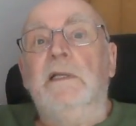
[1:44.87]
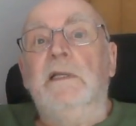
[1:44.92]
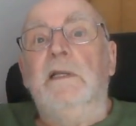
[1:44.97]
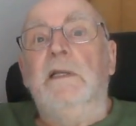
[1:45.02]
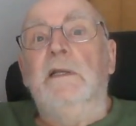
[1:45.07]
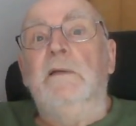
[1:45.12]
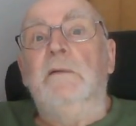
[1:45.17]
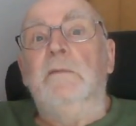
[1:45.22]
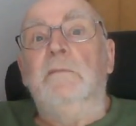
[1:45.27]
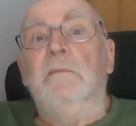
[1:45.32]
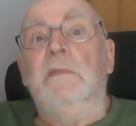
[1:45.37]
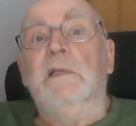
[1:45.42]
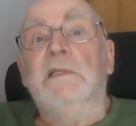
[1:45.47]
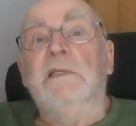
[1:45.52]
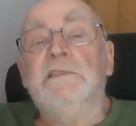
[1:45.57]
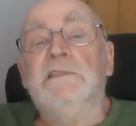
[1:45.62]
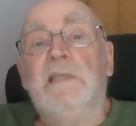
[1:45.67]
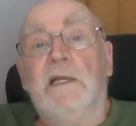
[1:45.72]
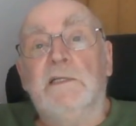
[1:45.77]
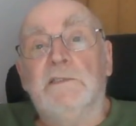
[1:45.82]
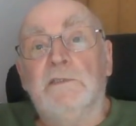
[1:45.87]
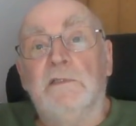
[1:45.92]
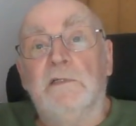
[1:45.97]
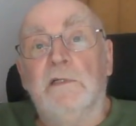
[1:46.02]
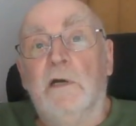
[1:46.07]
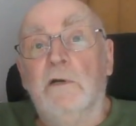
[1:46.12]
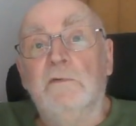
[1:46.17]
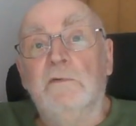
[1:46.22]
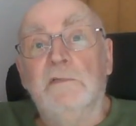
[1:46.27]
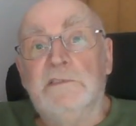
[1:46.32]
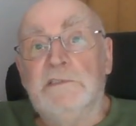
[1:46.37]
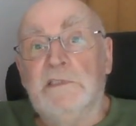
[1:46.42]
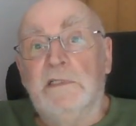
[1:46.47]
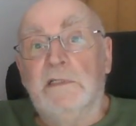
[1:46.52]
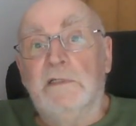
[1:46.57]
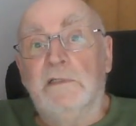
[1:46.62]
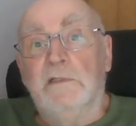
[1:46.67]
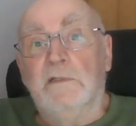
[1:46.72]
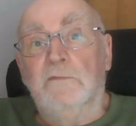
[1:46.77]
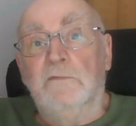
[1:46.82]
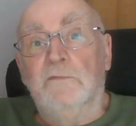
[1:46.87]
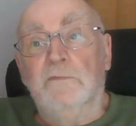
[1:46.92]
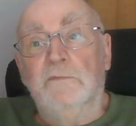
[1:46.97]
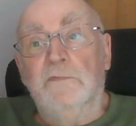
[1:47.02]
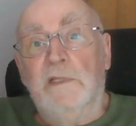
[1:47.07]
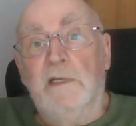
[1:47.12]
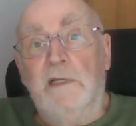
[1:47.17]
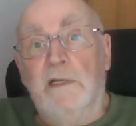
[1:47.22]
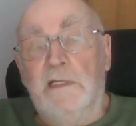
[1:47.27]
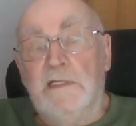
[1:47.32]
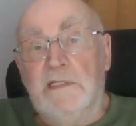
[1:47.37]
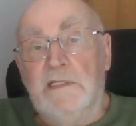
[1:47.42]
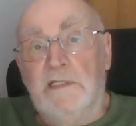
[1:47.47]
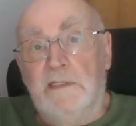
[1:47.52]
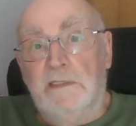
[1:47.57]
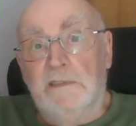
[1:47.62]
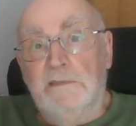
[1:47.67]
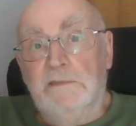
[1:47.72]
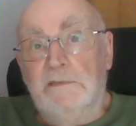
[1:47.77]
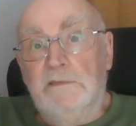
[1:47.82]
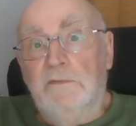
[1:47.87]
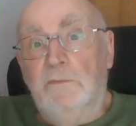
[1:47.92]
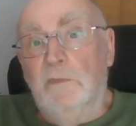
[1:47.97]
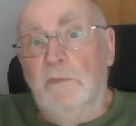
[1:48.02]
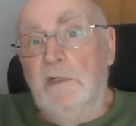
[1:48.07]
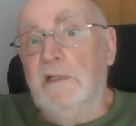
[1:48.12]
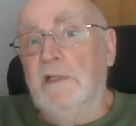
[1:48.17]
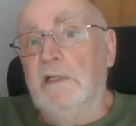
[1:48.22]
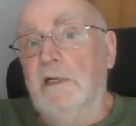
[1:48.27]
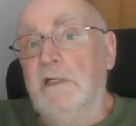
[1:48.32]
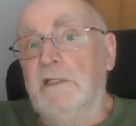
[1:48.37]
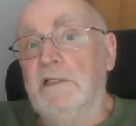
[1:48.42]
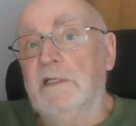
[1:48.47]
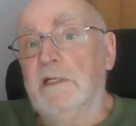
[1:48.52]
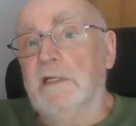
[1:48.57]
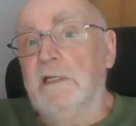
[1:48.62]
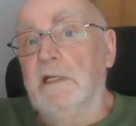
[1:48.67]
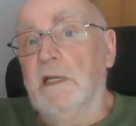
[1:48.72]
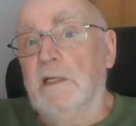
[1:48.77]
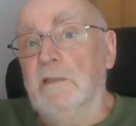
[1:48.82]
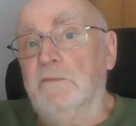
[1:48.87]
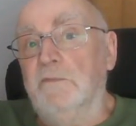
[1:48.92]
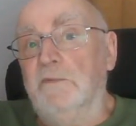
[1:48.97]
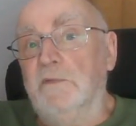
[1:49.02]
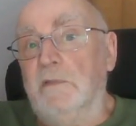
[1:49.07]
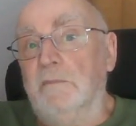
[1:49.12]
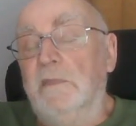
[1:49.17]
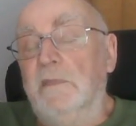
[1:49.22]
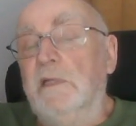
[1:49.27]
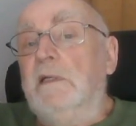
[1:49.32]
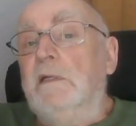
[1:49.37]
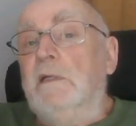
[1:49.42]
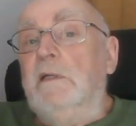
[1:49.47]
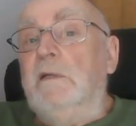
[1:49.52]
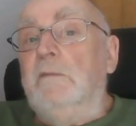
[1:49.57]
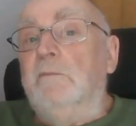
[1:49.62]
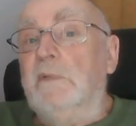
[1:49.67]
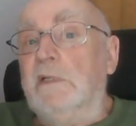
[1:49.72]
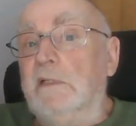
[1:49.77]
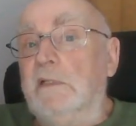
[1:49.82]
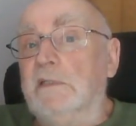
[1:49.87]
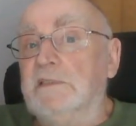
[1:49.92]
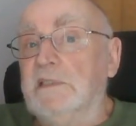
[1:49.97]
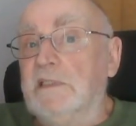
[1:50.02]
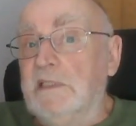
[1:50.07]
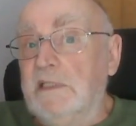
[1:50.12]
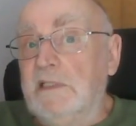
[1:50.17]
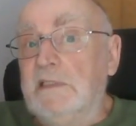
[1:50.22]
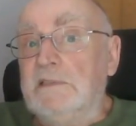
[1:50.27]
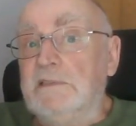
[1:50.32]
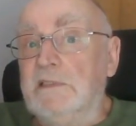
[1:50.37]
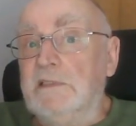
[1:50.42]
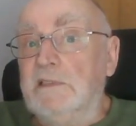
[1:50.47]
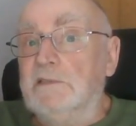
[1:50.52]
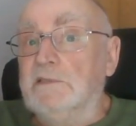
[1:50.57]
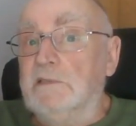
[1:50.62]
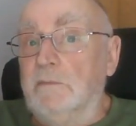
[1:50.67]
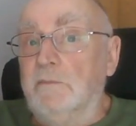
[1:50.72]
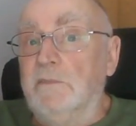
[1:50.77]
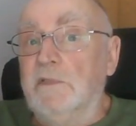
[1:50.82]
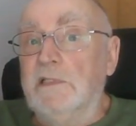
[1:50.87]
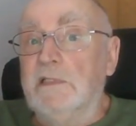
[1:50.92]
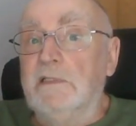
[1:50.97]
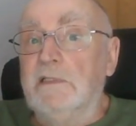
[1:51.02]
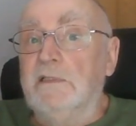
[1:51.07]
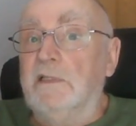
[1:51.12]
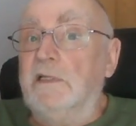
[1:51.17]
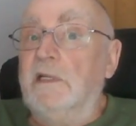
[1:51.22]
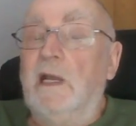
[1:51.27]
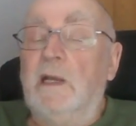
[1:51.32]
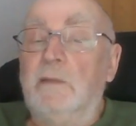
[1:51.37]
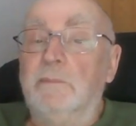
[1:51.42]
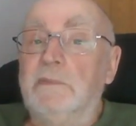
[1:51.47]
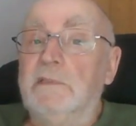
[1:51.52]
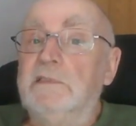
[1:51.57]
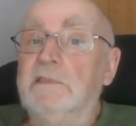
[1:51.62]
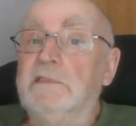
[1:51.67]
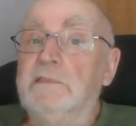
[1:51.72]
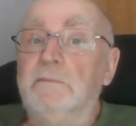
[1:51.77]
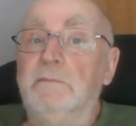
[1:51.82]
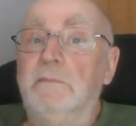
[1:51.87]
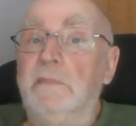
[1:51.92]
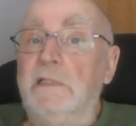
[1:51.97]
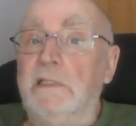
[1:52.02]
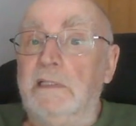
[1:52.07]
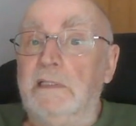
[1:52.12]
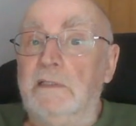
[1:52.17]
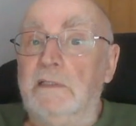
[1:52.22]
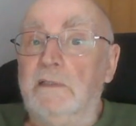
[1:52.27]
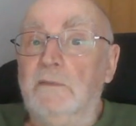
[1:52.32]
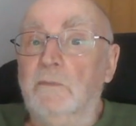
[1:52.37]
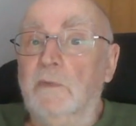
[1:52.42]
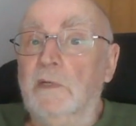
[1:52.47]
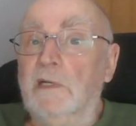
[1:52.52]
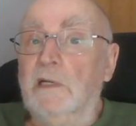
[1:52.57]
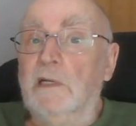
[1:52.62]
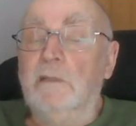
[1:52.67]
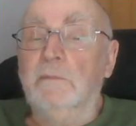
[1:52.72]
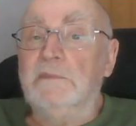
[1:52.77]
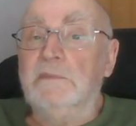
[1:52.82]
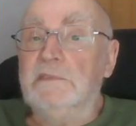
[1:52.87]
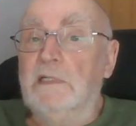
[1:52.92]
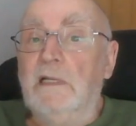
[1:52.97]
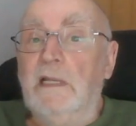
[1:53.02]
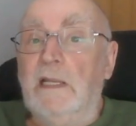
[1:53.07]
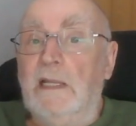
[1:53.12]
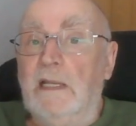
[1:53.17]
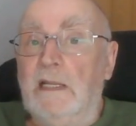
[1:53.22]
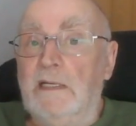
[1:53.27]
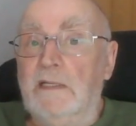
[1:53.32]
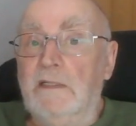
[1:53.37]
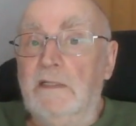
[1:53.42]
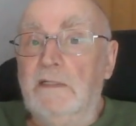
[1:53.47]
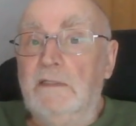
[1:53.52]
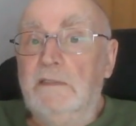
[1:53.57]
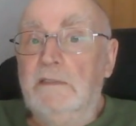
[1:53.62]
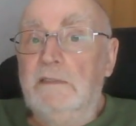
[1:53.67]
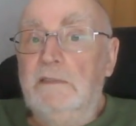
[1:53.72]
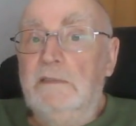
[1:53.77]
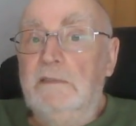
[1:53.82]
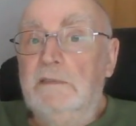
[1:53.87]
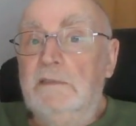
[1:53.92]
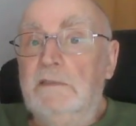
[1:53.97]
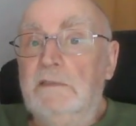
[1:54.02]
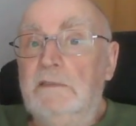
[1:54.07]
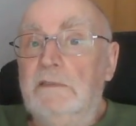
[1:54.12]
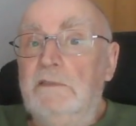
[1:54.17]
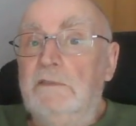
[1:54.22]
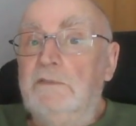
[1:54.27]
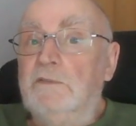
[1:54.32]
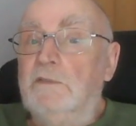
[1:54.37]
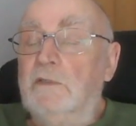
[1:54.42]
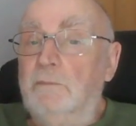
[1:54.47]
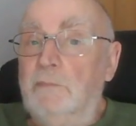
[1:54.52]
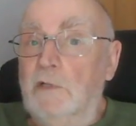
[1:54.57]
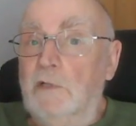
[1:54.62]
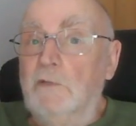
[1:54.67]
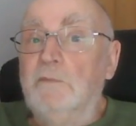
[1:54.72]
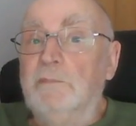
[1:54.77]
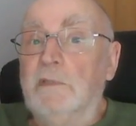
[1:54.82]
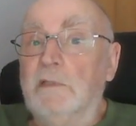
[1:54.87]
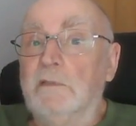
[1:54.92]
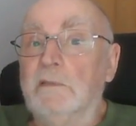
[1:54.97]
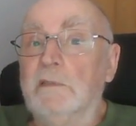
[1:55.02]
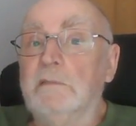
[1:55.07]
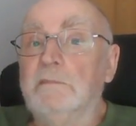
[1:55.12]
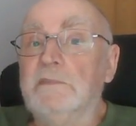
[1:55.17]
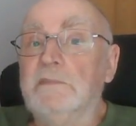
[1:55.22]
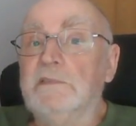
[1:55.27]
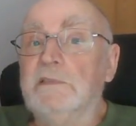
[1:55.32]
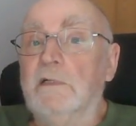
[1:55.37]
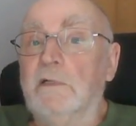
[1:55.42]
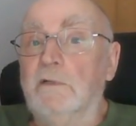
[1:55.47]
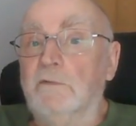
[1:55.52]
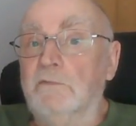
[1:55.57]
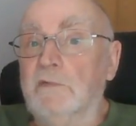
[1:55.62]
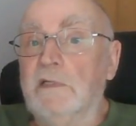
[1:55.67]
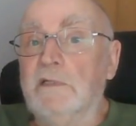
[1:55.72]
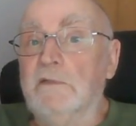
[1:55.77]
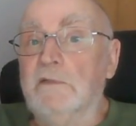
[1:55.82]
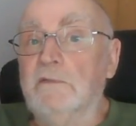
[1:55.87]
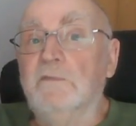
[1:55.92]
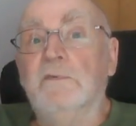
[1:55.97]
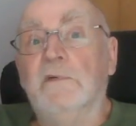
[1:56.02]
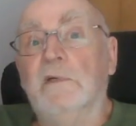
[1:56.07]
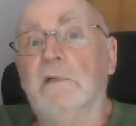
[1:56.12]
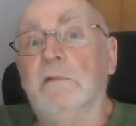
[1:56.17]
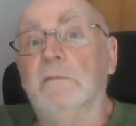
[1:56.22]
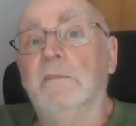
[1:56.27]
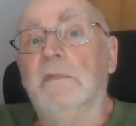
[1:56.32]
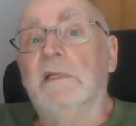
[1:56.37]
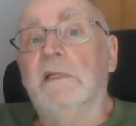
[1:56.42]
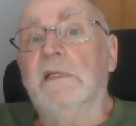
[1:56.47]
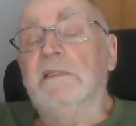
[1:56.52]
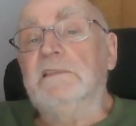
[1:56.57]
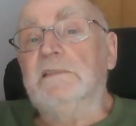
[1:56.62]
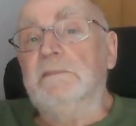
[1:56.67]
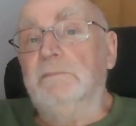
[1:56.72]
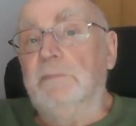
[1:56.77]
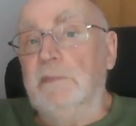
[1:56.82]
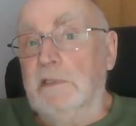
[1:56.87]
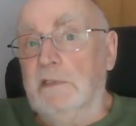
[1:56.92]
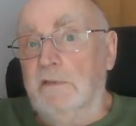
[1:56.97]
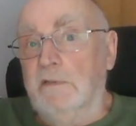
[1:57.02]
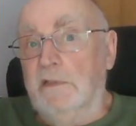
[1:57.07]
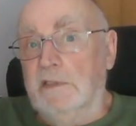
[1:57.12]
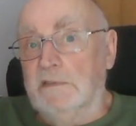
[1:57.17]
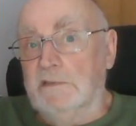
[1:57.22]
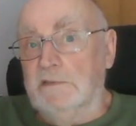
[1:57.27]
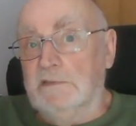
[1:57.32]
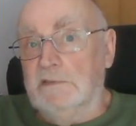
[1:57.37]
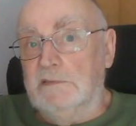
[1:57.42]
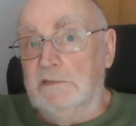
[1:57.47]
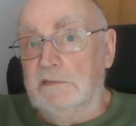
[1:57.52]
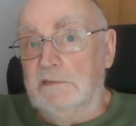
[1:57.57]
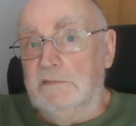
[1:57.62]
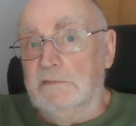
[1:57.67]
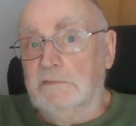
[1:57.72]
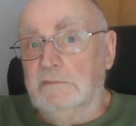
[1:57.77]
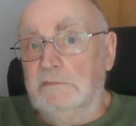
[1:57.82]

is the actual origin of the idea, where the idea came from, because it is something that happened to me when I was a lad. So both poems are written from experience,